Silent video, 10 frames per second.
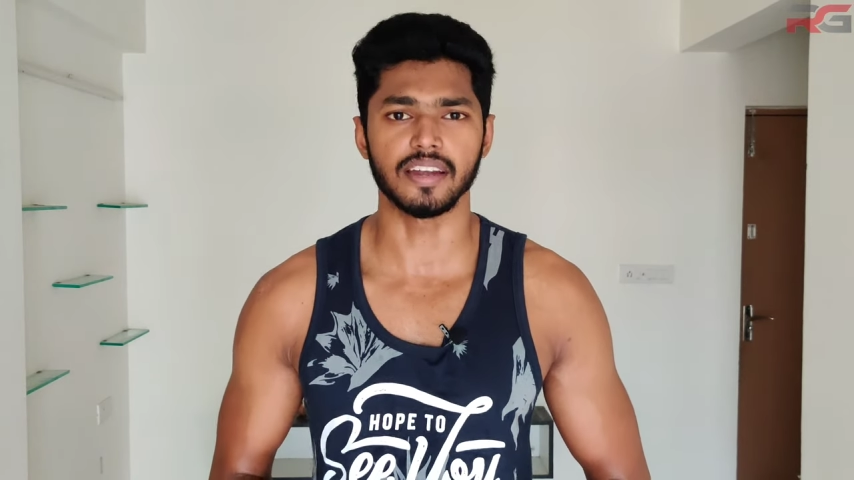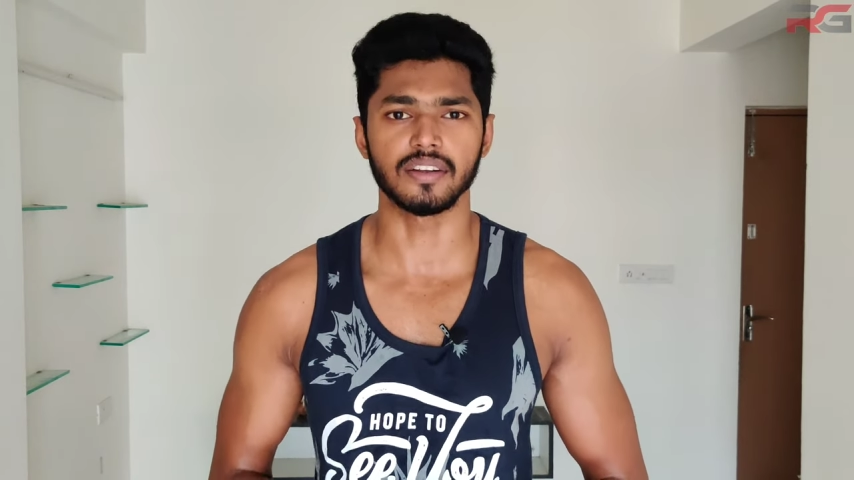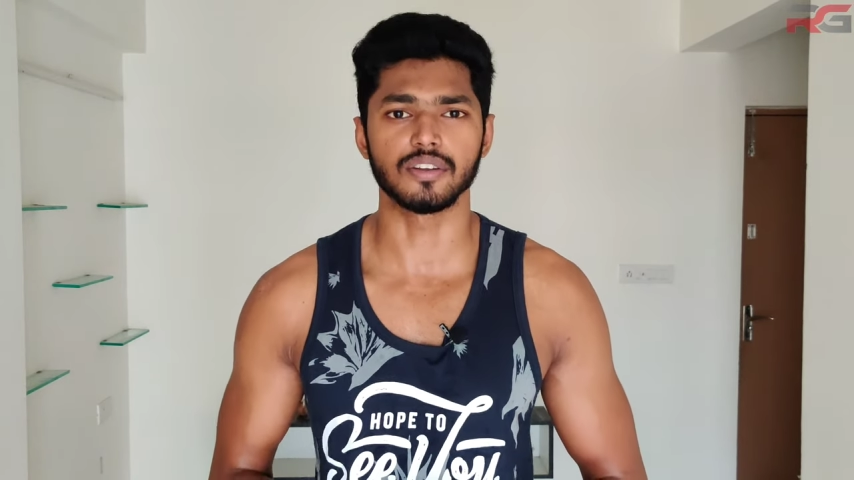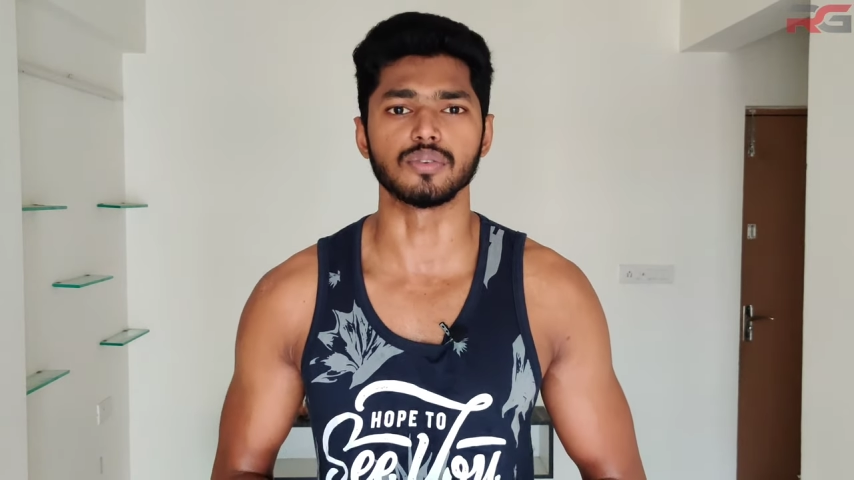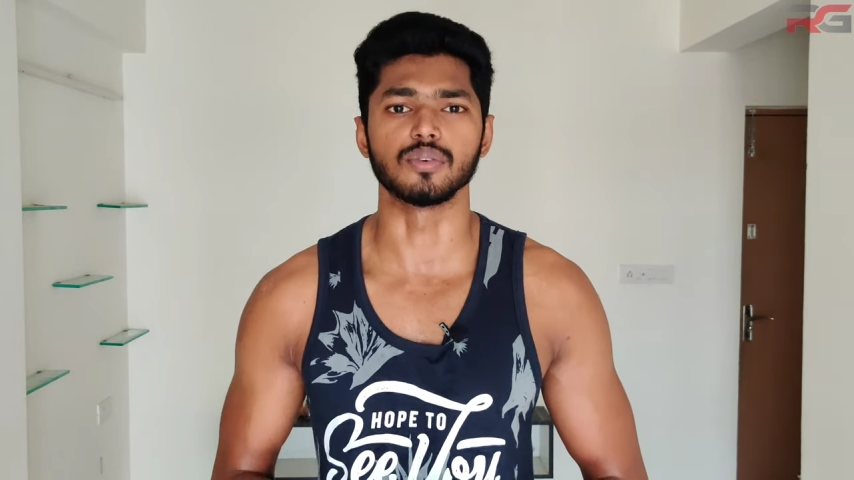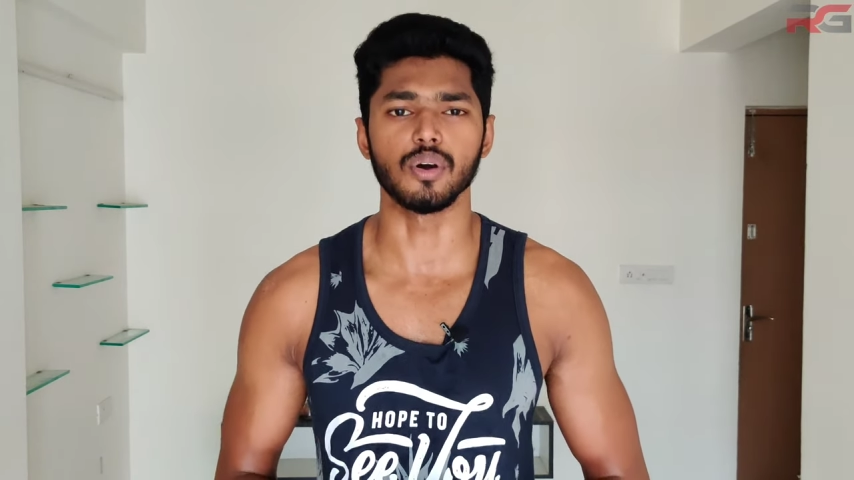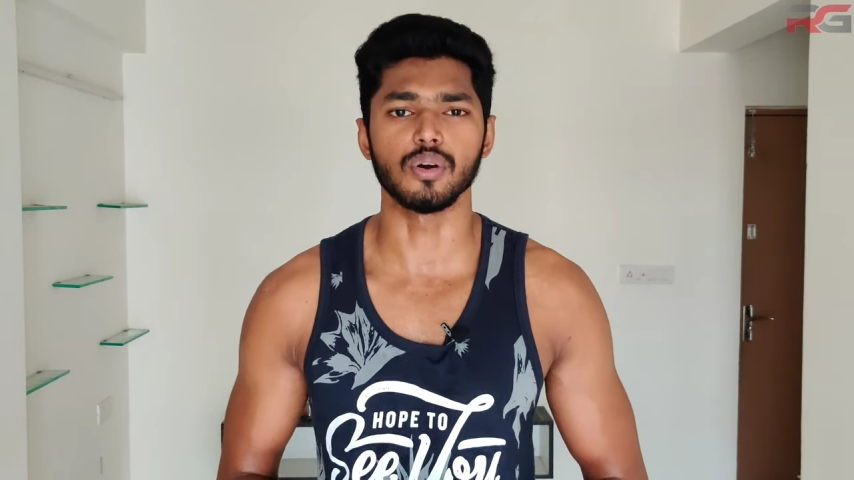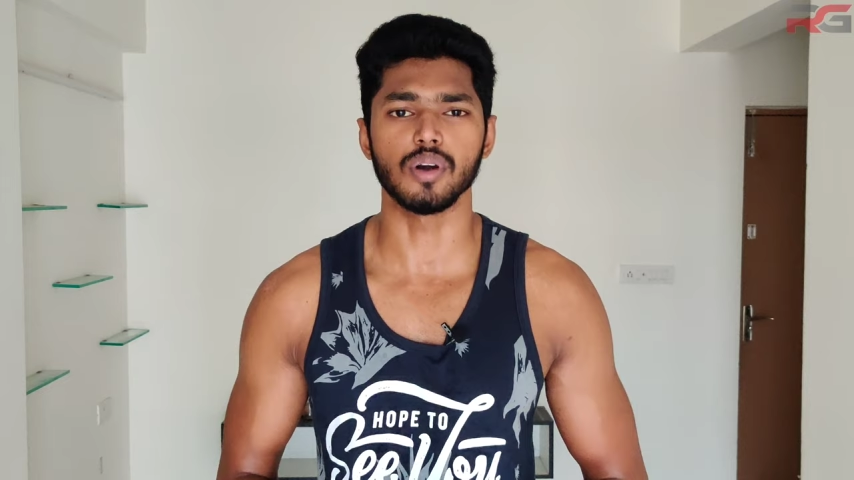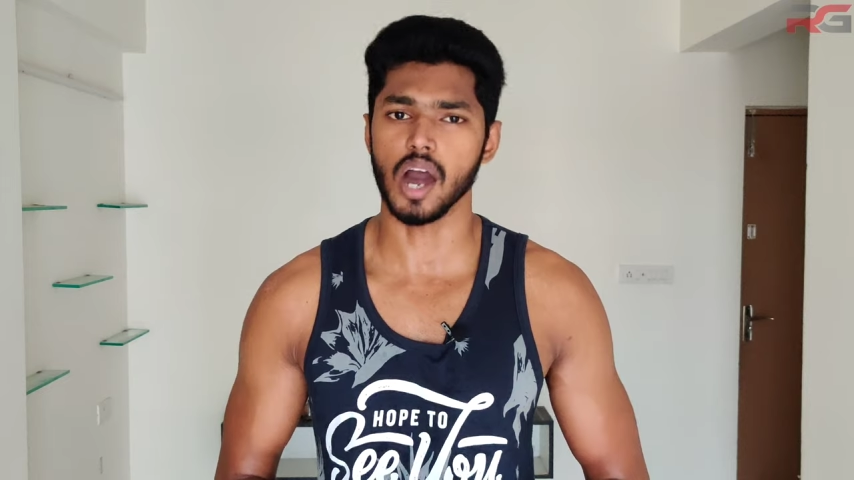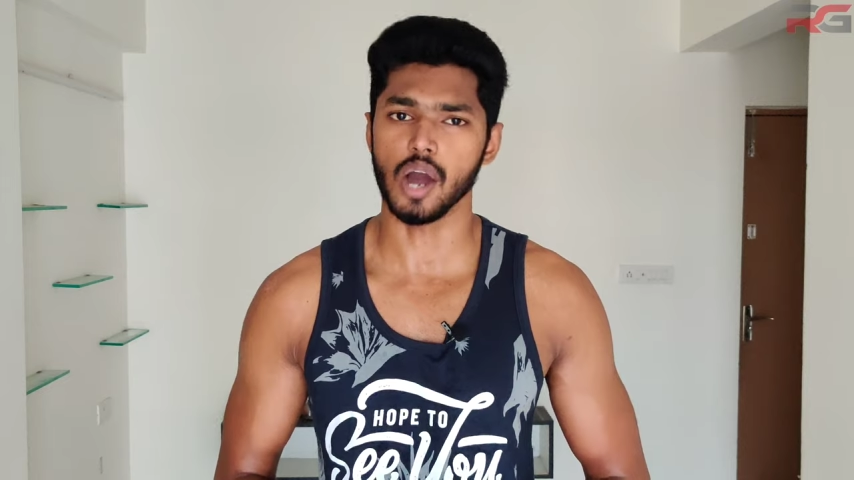to know
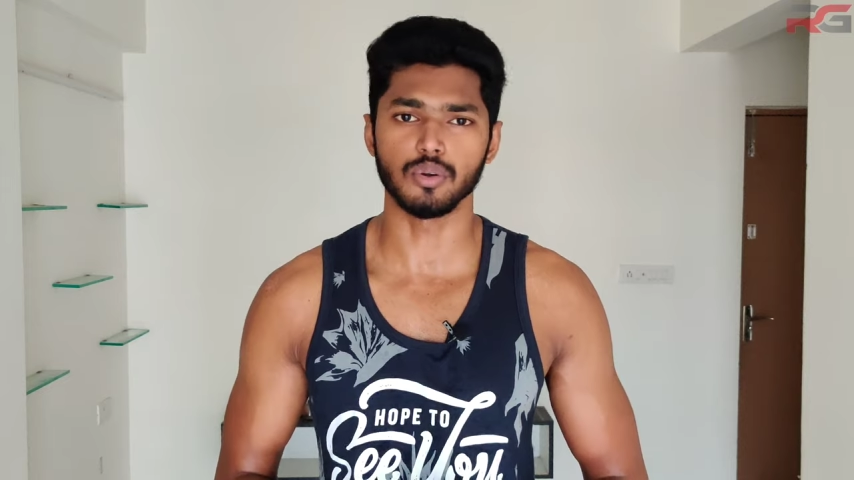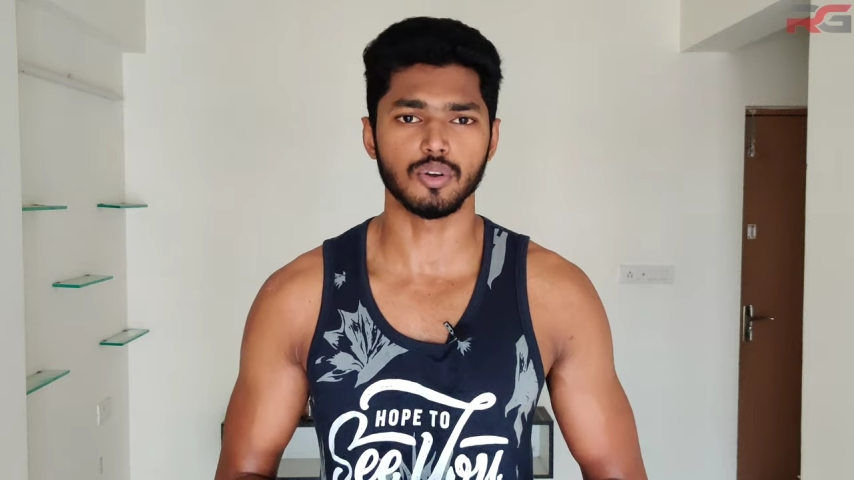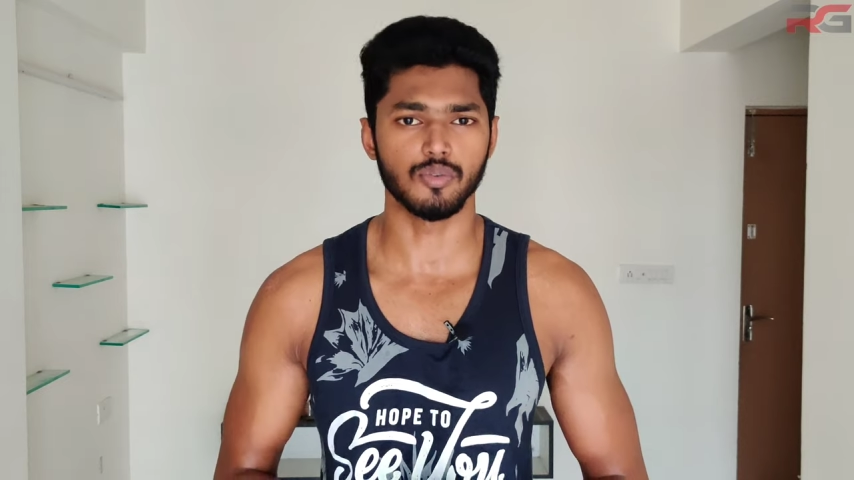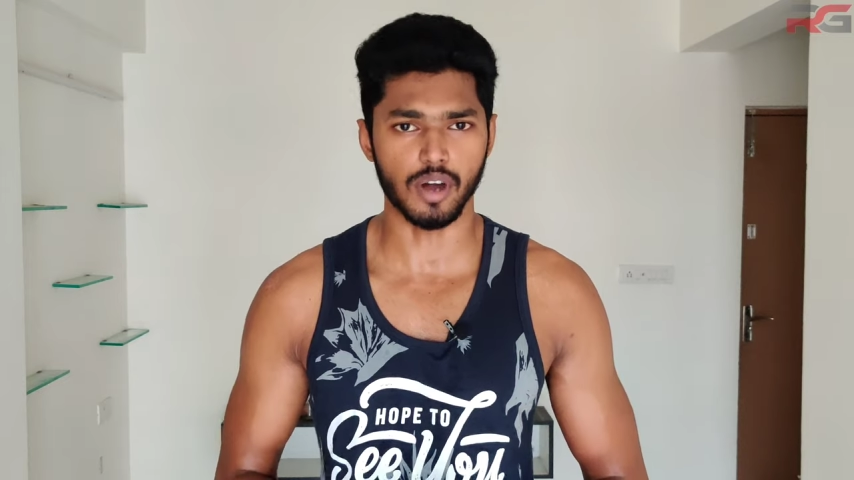how to warm